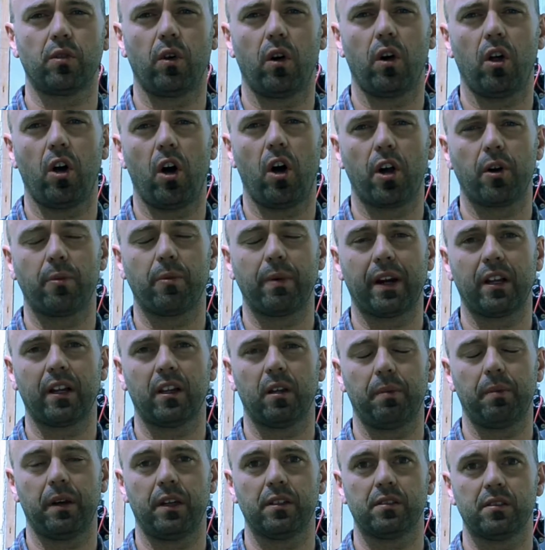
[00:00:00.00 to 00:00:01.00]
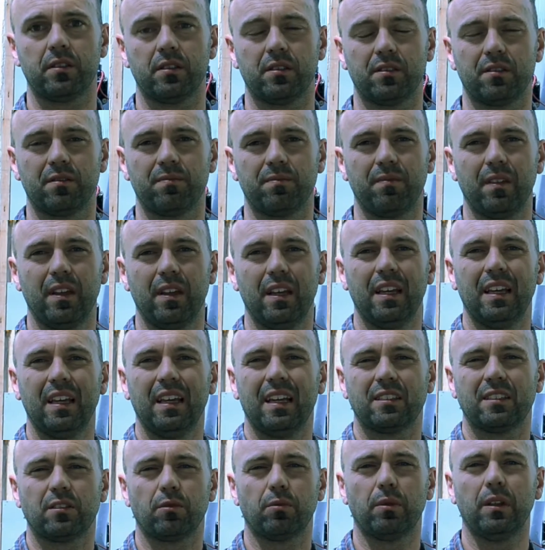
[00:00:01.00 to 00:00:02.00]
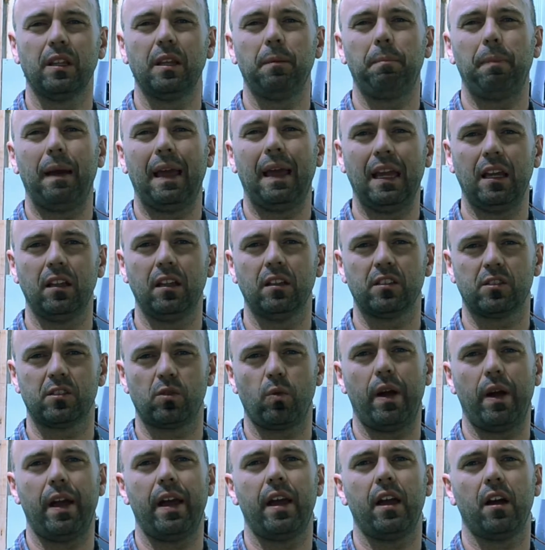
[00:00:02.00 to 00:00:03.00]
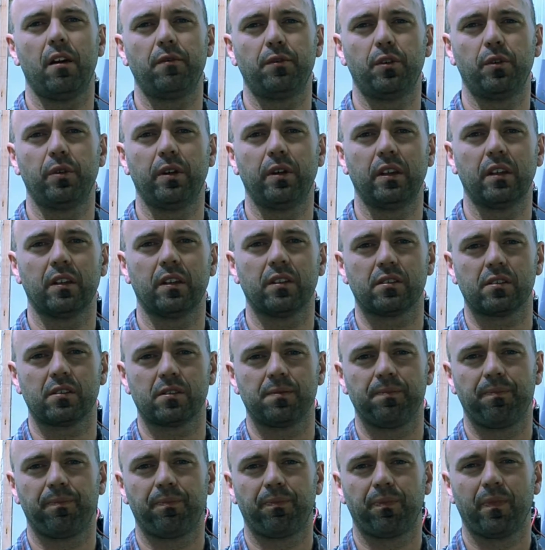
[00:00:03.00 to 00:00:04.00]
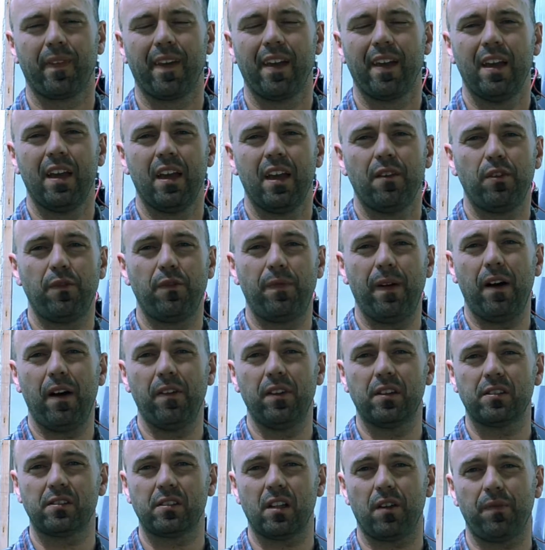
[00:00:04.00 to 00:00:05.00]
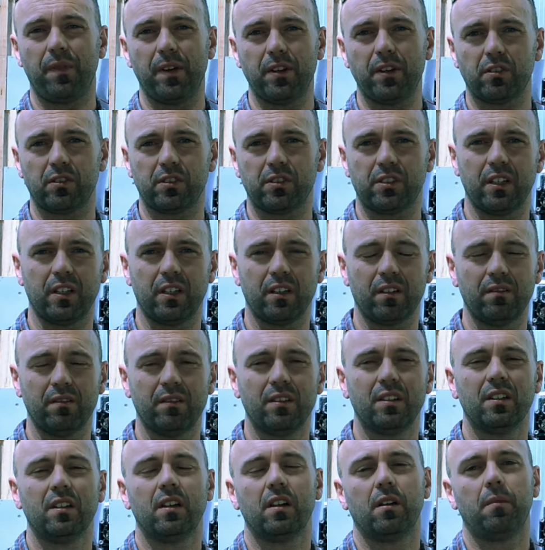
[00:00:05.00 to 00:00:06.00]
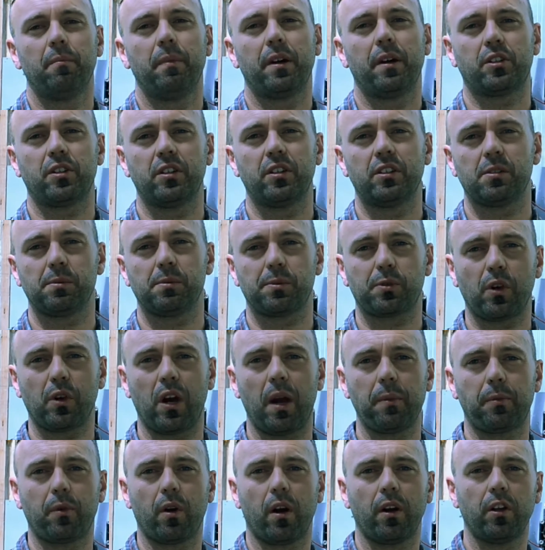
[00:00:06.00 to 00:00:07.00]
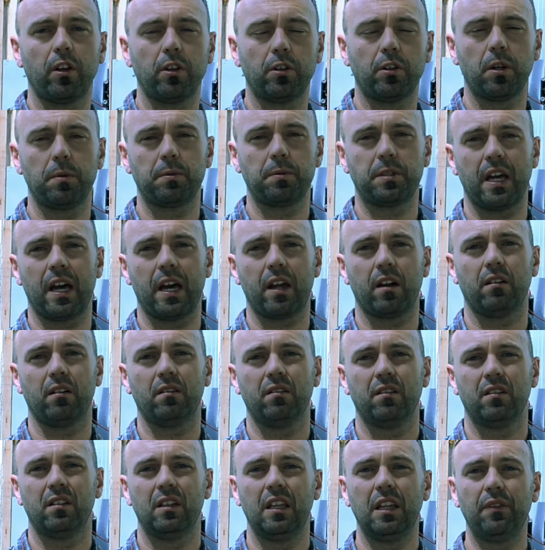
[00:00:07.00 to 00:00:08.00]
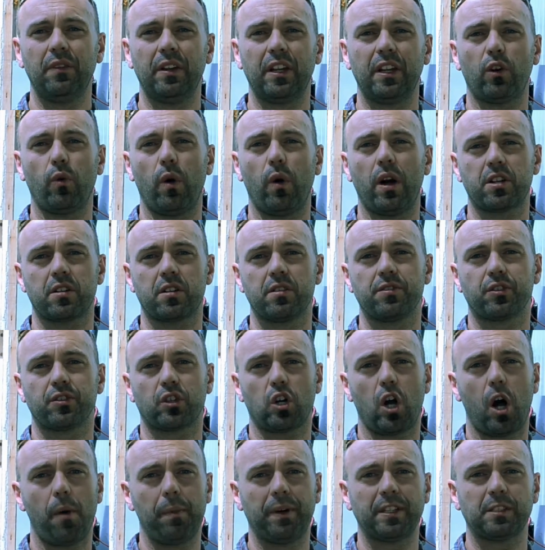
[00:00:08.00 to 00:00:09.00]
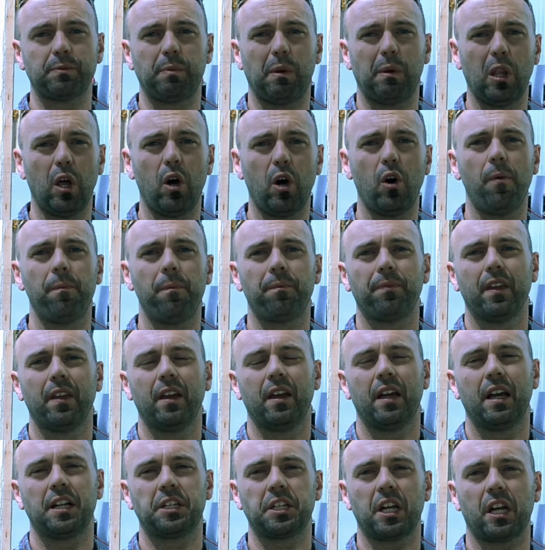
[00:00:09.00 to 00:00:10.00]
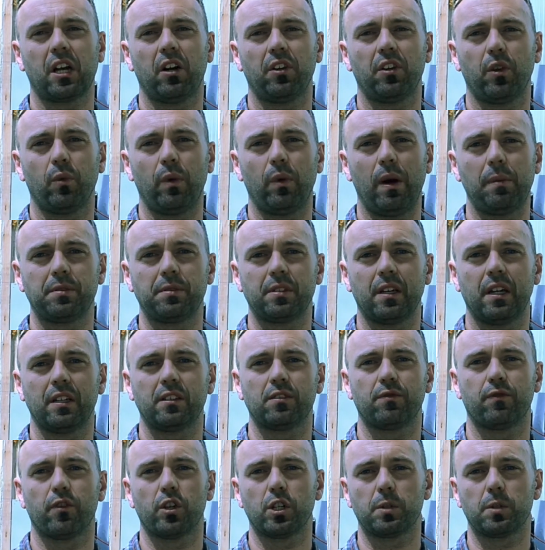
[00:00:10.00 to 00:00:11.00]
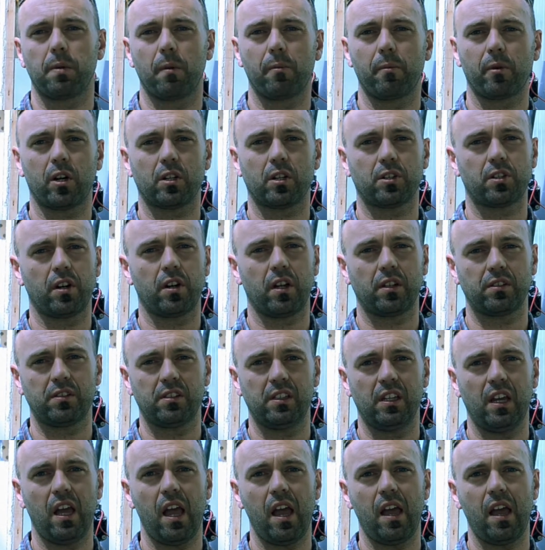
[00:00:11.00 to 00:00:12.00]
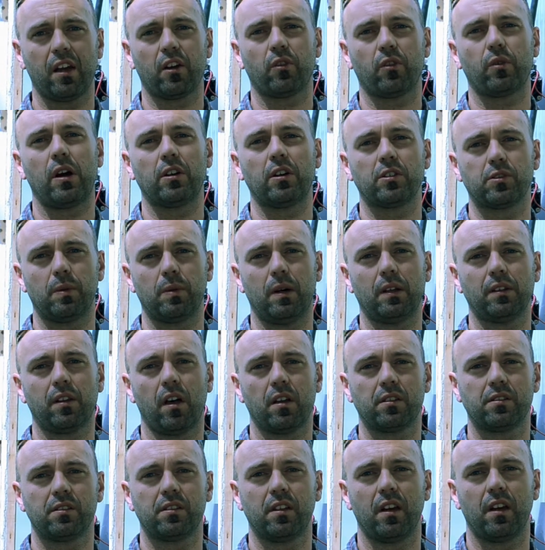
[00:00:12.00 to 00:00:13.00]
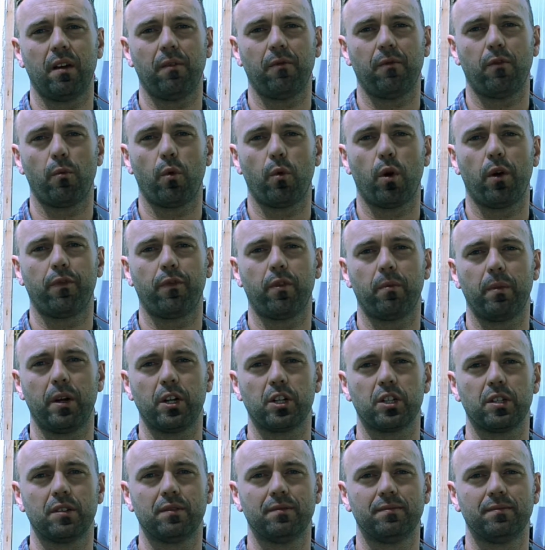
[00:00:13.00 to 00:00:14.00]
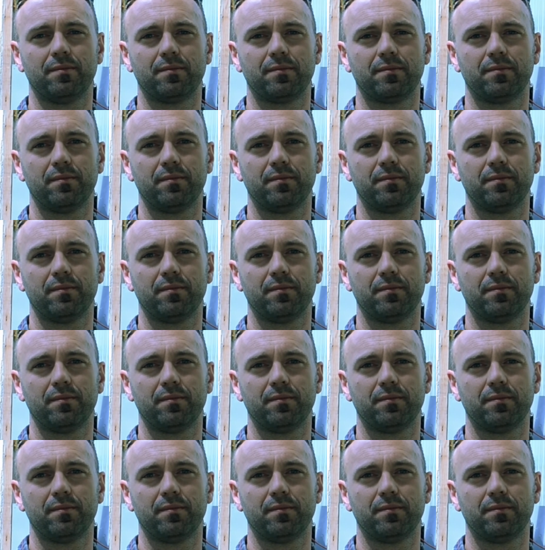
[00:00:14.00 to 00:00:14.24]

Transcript: soil on a regular basis. It's a really painless way of doing this. If you found this stuff interesting, make sure you subscribe to our YouTube channel, leave any questions or comments below, and check out the websites vergepermaculture.ca and groundswell.ca for more information.